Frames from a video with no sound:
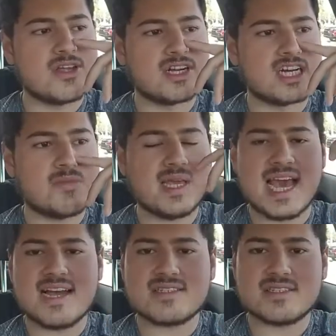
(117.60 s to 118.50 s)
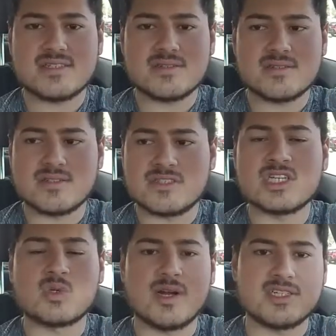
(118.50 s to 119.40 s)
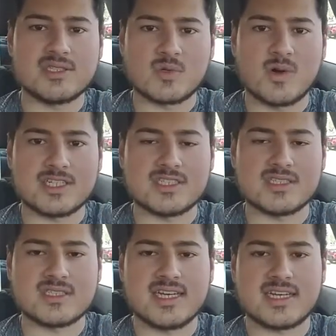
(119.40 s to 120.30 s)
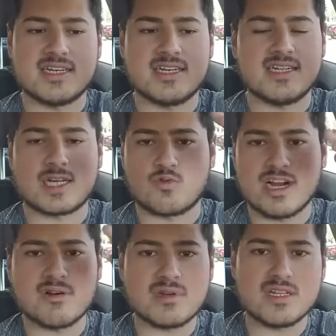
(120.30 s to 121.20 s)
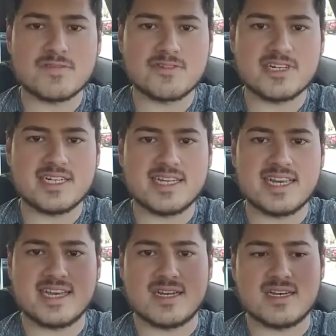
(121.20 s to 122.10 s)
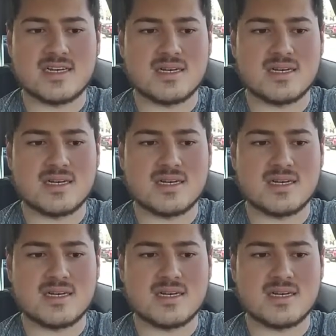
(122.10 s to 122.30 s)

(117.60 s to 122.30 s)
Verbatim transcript: You're going to be asked situational questions like route delivery and